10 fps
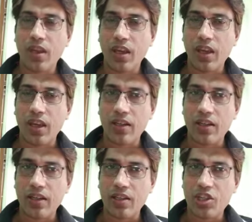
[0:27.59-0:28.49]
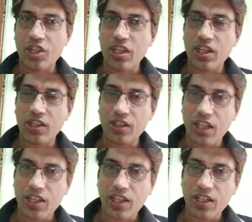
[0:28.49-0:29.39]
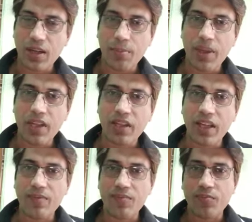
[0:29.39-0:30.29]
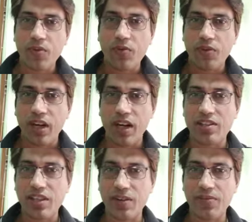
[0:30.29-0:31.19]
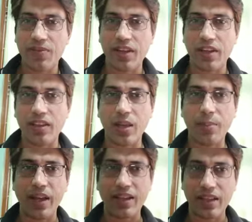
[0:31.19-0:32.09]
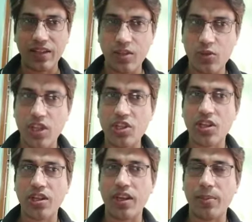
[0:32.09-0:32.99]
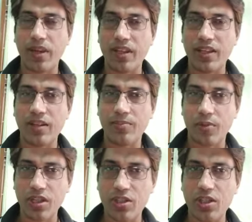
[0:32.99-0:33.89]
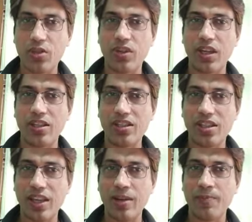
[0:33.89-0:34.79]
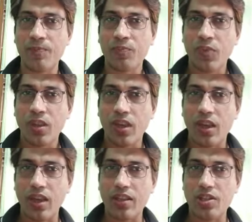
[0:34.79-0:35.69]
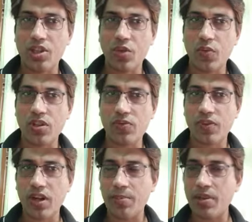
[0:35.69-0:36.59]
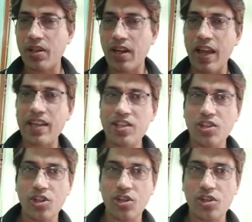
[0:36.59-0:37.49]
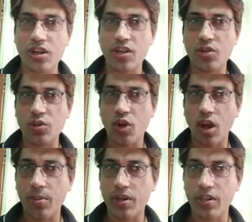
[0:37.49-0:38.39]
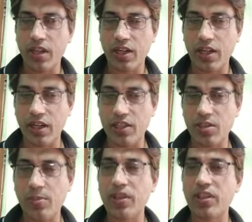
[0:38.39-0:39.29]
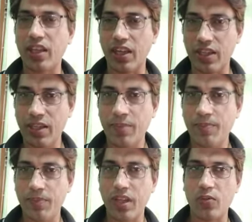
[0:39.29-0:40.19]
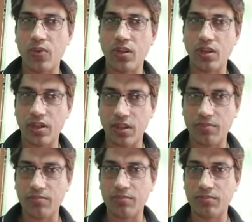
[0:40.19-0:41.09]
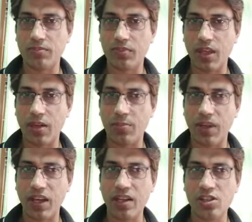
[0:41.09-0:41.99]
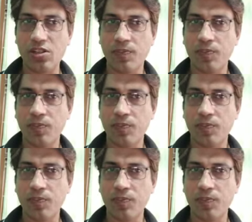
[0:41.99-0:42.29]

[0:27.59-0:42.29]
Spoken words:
And she created a big name for herself in American literature, American poetry, you can say. And she was one of the 9 children to Robert and Elizabeth Carey that were her parents.